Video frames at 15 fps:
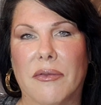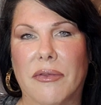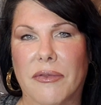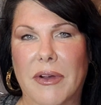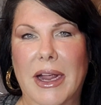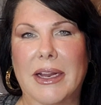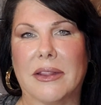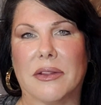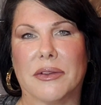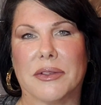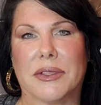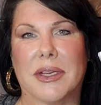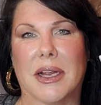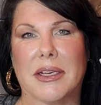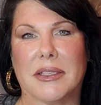Fight those
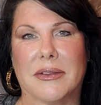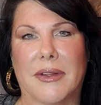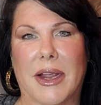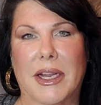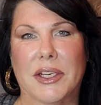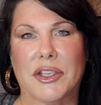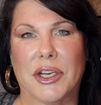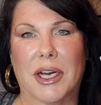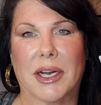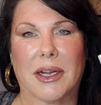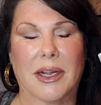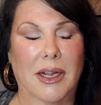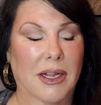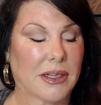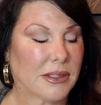signs of aging.
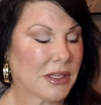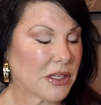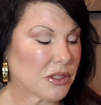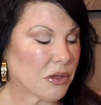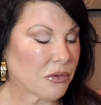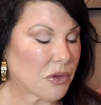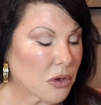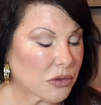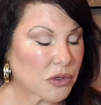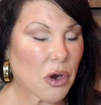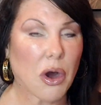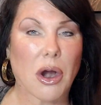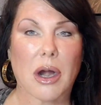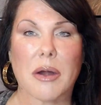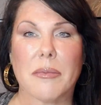So those
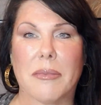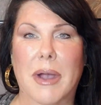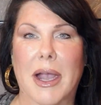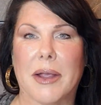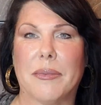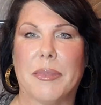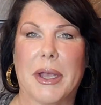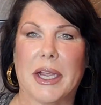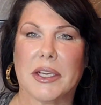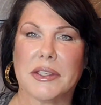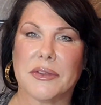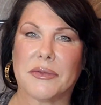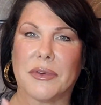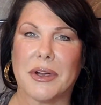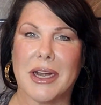are my picks
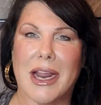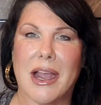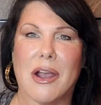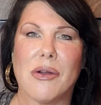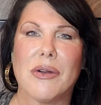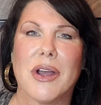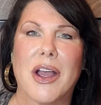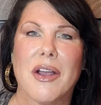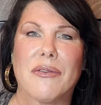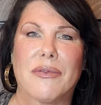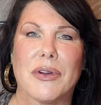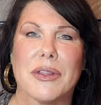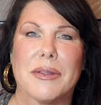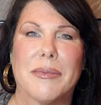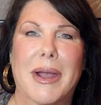for now
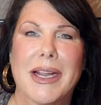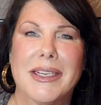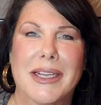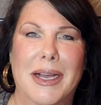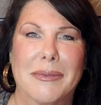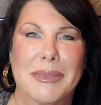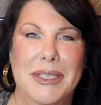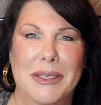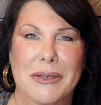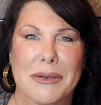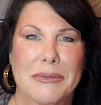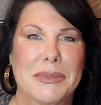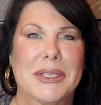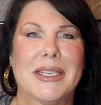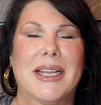for my top
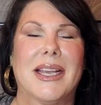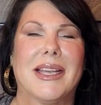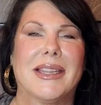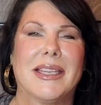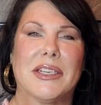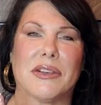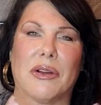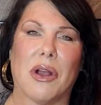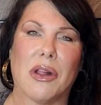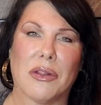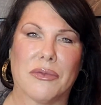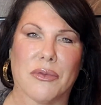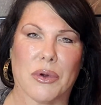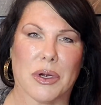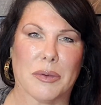serums. These are all
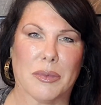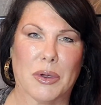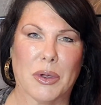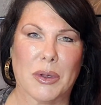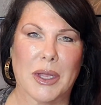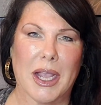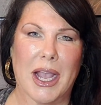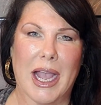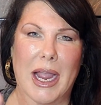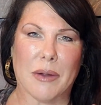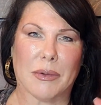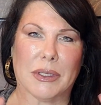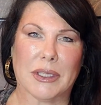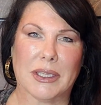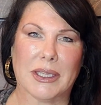affordable. I
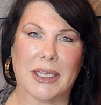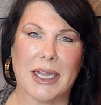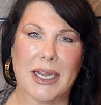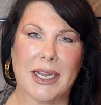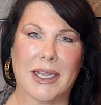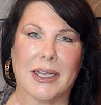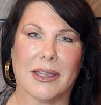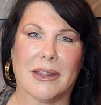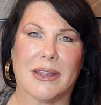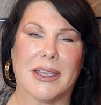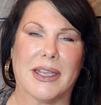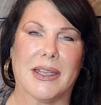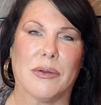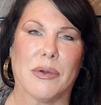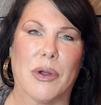will link
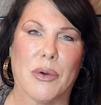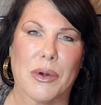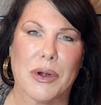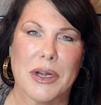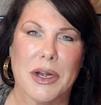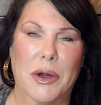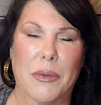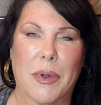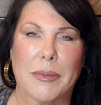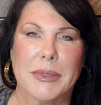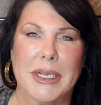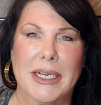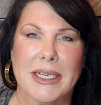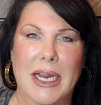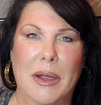the Ordinary
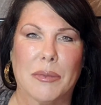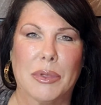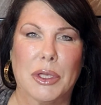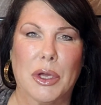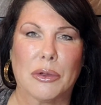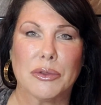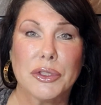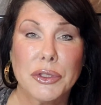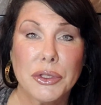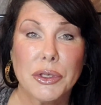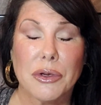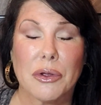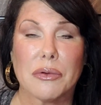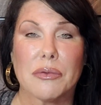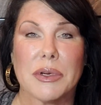website down below. Do
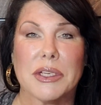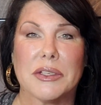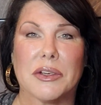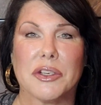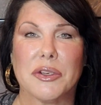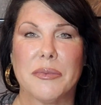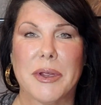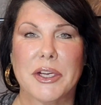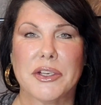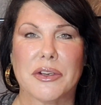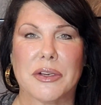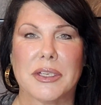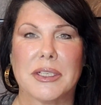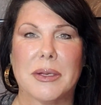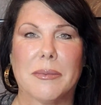your own research. Make
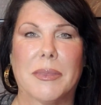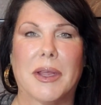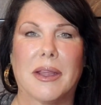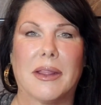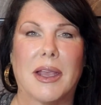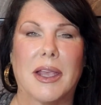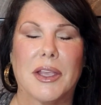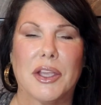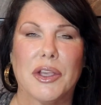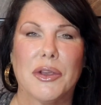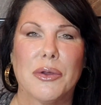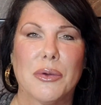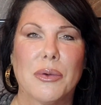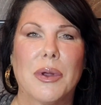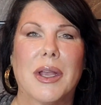sure it's something that
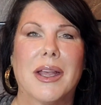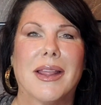you